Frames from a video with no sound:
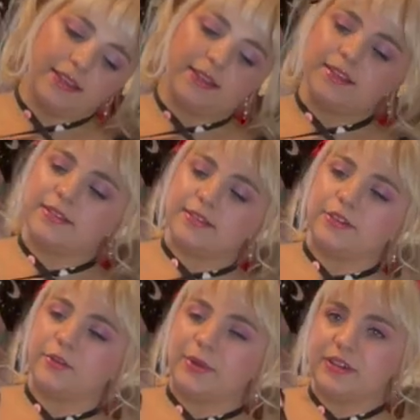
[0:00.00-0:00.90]
is
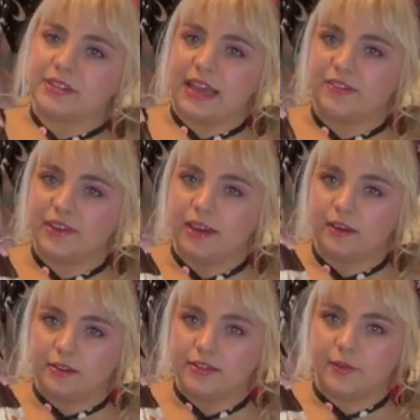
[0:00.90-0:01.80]
Little Bear's Cafe,
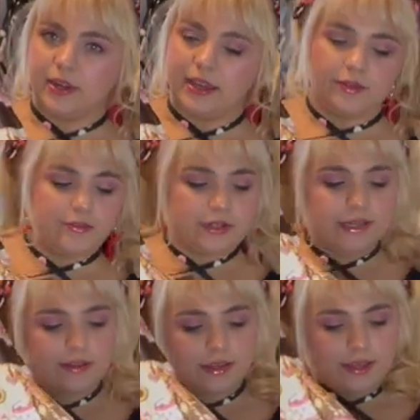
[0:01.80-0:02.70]
also in
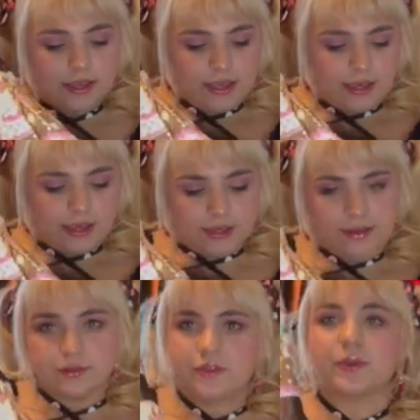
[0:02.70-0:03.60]
ivory. And
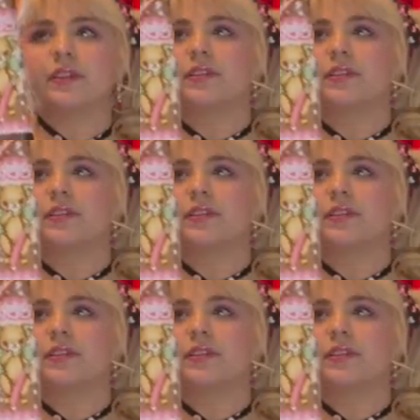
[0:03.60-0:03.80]
this was one of the